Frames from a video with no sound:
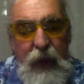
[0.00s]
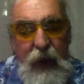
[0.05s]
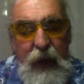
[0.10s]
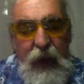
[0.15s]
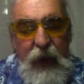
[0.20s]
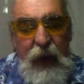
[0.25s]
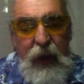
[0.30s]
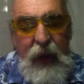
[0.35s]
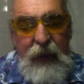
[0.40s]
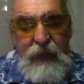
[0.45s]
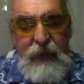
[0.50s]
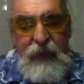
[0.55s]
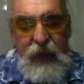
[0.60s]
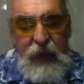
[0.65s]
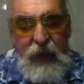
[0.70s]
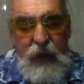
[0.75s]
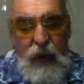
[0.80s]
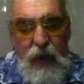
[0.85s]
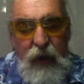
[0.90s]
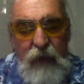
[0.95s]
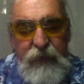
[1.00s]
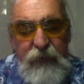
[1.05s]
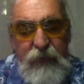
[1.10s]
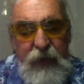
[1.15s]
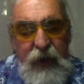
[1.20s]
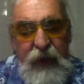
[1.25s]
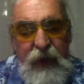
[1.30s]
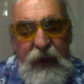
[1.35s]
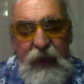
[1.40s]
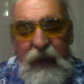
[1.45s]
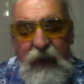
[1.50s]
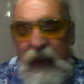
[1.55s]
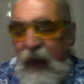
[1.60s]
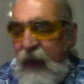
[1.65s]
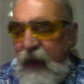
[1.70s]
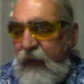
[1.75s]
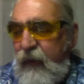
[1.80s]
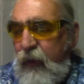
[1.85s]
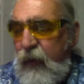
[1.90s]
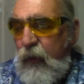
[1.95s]
and take off any
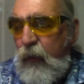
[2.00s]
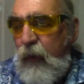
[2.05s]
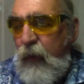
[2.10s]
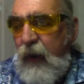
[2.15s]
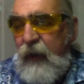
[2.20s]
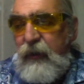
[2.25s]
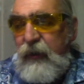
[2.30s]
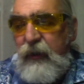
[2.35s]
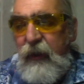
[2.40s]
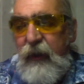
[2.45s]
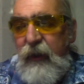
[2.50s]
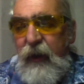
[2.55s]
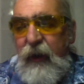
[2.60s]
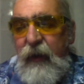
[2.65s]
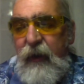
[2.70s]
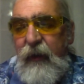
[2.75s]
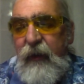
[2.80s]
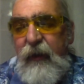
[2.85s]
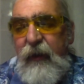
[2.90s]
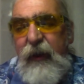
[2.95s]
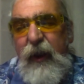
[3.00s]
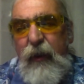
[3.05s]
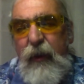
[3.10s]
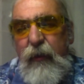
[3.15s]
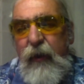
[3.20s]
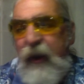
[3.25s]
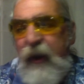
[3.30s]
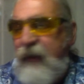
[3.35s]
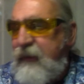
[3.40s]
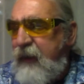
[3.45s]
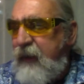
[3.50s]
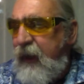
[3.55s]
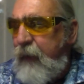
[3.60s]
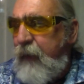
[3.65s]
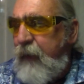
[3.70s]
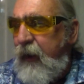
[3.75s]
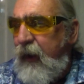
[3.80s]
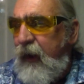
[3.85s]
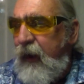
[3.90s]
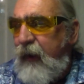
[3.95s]
length you wish. And the other nice thing
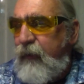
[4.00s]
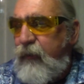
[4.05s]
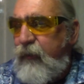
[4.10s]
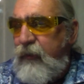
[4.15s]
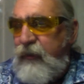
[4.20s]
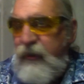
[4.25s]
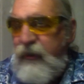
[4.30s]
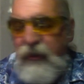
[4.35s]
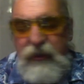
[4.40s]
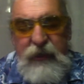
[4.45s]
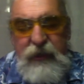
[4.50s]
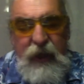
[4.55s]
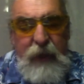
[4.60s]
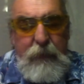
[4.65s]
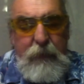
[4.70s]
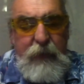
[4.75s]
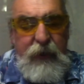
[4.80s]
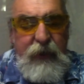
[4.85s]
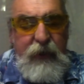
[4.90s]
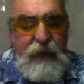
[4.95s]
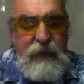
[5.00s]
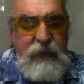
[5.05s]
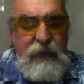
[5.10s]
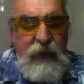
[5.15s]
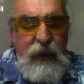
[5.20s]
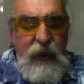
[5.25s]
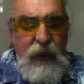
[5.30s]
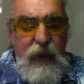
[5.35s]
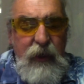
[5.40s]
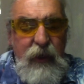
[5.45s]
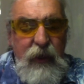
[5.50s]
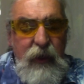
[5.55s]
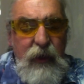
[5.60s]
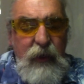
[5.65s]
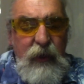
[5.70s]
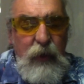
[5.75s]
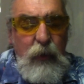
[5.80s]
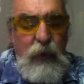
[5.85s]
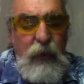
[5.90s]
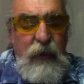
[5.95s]
about electrician's tape is
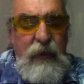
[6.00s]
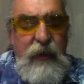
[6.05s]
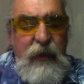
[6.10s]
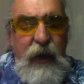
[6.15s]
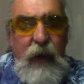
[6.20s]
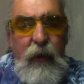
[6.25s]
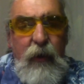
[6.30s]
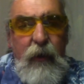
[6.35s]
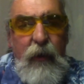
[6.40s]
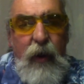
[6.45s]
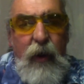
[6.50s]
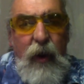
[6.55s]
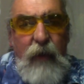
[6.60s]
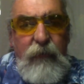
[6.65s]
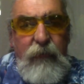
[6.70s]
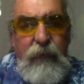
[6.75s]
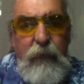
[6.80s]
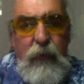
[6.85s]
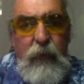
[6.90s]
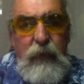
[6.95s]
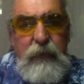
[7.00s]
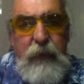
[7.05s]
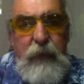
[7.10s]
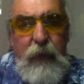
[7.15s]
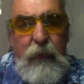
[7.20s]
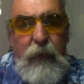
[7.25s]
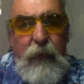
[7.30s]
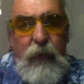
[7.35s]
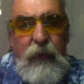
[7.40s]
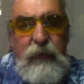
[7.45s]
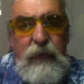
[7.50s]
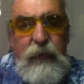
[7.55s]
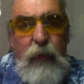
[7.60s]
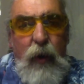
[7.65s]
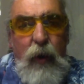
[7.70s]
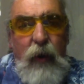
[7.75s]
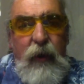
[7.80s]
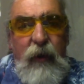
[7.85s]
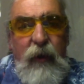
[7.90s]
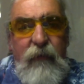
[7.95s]
you can tear it off. Most people are
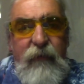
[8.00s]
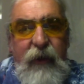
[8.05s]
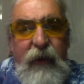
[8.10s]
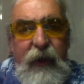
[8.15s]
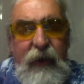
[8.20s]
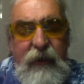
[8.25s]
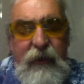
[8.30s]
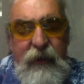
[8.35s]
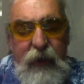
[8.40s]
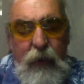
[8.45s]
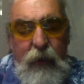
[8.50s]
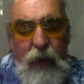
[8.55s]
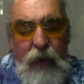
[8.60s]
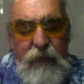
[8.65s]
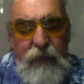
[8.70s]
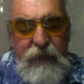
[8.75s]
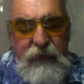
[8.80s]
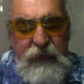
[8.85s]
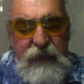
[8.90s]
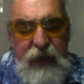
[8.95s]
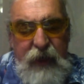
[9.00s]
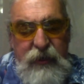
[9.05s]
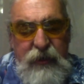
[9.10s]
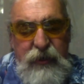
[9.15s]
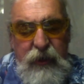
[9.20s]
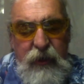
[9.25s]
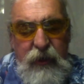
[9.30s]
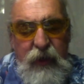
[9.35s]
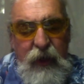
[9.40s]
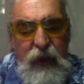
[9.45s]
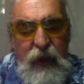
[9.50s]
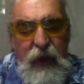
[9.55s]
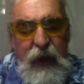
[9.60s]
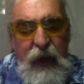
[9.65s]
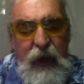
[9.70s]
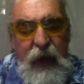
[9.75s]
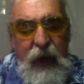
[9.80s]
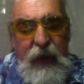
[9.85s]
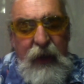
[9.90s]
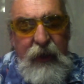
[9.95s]
strong enough they can tear off a section,
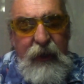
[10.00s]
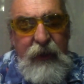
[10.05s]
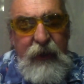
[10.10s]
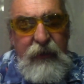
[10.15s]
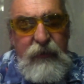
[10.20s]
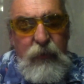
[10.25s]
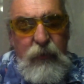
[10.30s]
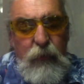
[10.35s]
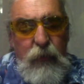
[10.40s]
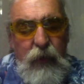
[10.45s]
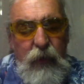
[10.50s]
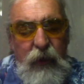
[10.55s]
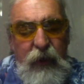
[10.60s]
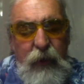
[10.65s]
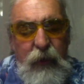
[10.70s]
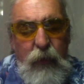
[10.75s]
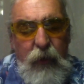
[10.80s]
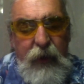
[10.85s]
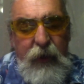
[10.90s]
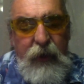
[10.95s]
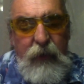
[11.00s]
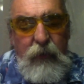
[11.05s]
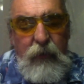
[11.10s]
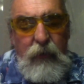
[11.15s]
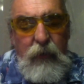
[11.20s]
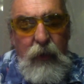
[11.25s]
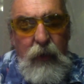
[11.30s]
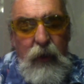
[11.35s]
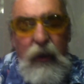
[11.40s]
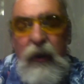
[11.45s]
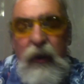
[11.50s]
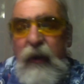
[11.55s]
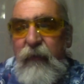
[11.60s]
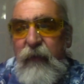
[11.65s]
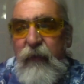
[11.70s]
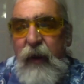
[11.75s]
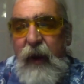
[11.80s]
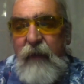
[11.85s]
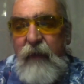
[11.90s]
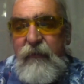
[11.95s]
and it isn't really critical. If
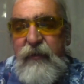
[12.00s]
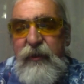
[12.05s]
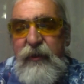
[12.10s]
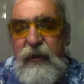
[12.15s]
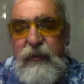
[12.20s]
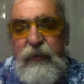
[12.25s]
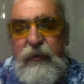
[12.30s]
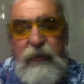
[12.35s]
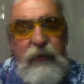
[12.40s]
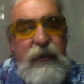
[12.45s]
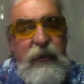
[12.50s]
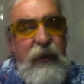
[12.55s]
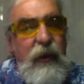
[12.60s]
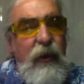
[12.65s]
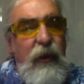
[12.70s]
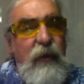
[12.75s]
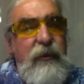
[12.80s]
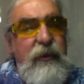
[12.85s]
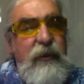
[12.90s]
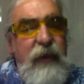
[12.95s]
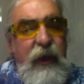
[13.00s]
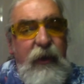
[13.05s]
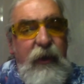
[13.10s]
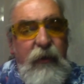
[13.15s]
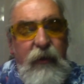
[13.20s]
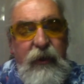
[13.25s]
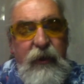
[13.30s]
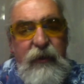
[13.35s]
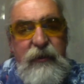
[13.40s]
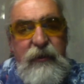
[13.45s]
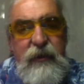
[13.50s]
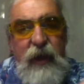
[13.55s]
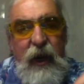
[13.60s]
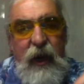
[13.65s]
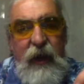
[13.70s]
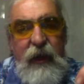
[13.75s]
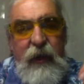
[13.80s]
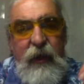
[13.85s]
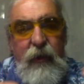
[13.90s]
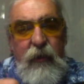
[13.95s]
you have scissors, it looks neater and it's
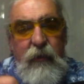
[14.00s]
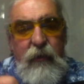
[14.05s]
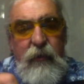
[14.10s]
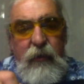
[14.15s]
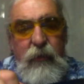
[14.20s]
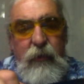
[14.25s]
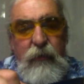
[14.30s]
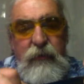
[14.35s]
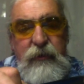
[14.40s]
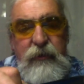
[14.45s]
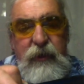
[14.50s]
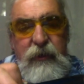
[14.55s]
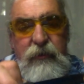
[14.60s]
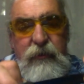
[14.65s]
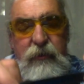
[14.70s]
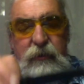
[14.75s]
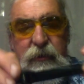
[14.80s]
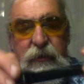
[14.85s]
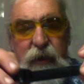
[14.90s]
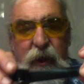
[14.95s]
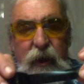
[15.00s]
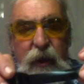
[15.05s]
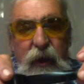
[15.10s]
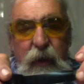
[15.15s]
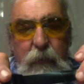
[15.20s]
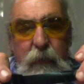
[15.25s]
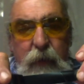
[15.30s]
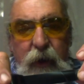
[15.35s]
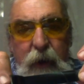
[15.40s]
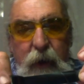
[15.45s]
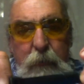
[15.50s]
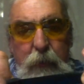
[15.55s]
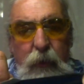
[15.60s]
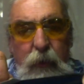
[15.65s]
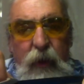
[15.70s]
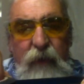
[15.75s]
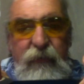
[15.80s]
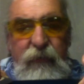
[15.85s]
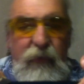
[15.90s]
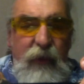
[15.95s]
tidier to do scissors, but I pull
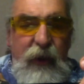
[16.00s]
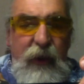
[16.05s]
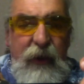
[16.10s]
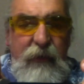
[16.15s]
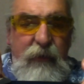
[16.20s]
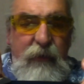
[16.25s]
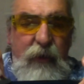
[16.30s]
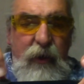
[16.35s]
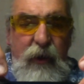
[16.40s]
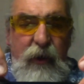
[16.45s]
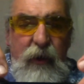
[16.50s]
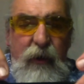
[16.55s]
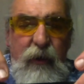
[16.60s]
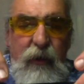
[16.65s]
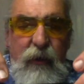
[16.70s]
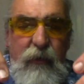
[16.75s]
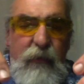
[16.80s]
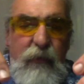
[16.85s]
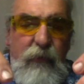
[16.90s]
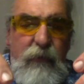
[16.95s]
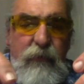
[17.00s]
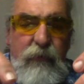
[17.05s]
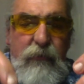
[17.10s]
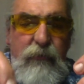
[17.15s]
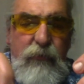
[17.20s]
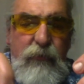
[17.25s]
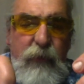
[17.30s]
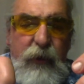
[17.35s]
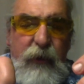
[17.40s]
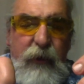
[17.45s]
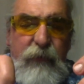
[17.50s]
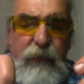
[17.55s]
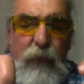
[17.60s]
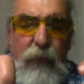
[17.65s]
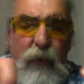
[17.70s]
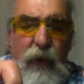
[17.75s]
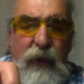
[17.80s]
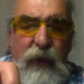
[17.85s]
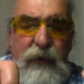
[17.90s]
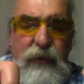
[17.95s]
off a length
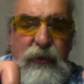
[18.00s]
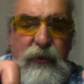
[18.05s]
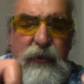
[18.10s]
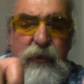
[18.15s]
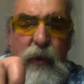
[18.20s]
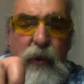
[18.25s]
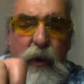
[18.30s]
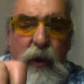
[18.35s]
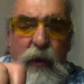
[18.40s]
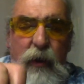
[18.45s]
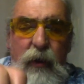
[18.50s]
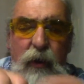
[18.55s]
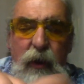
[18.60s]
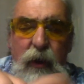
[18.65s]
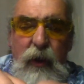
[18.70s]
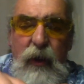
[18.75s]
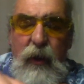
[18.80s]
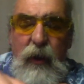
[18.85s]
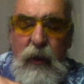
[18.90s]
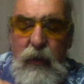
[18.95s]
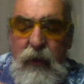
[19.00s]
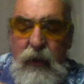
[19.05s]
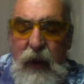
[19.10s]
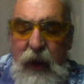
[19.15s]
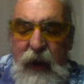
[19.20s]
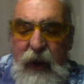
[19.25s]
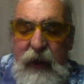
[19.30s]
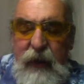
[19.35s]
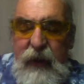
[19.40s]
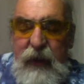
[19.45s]
3-4 inches long. Okay,